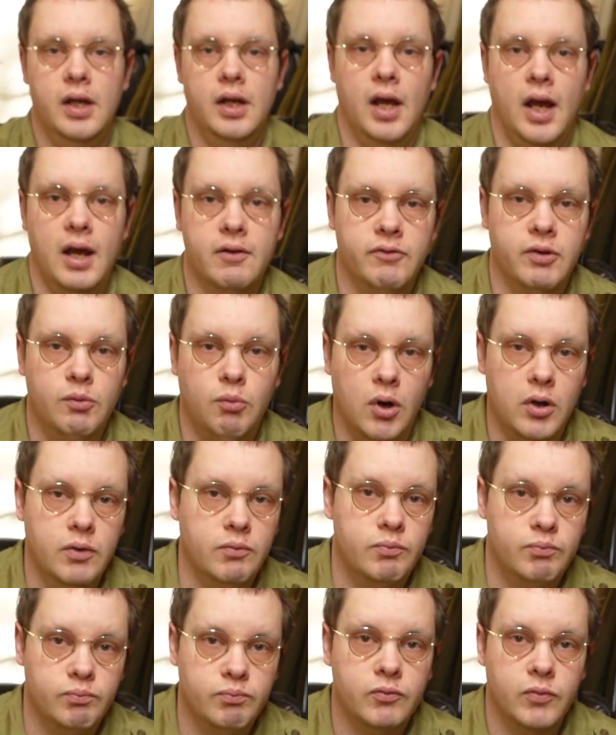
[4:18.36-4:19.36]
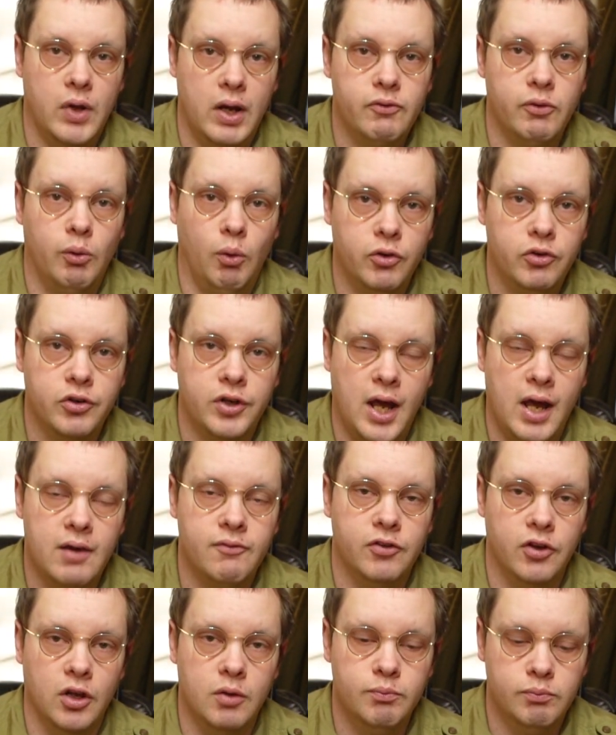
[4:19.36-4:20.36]
everyone should
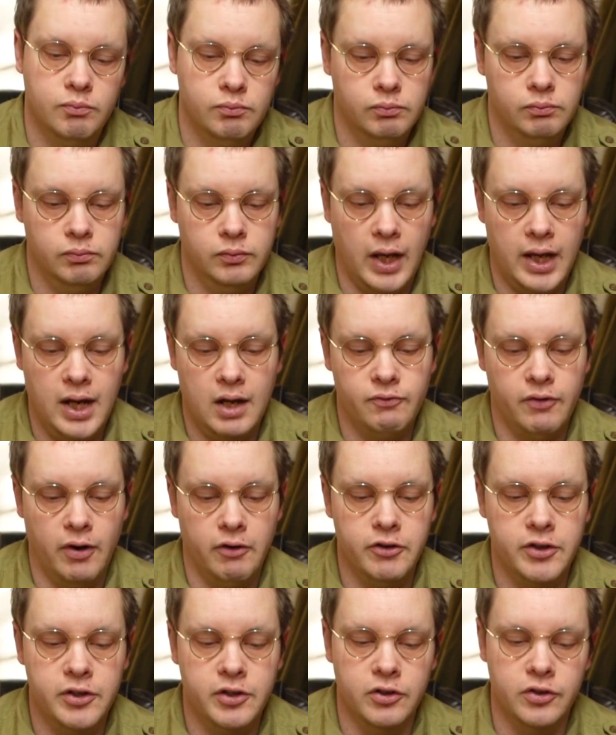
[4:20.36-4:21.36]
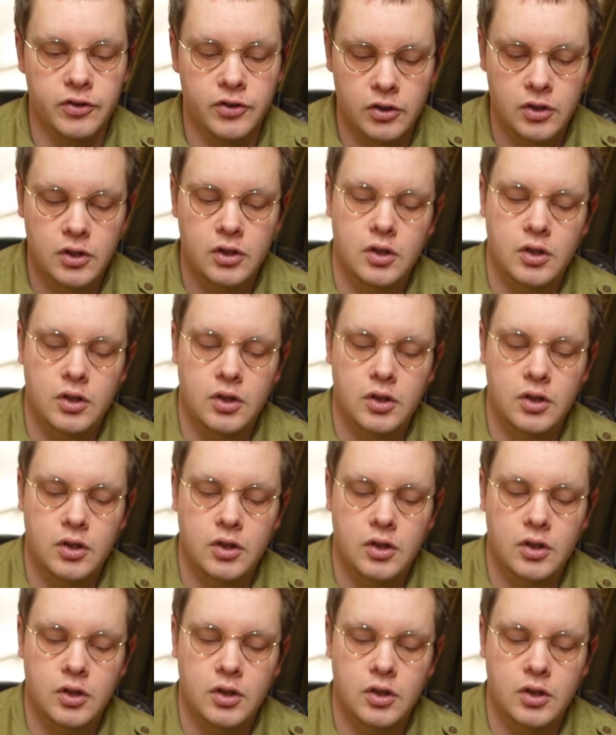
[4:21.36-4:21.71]
have some. They are very good.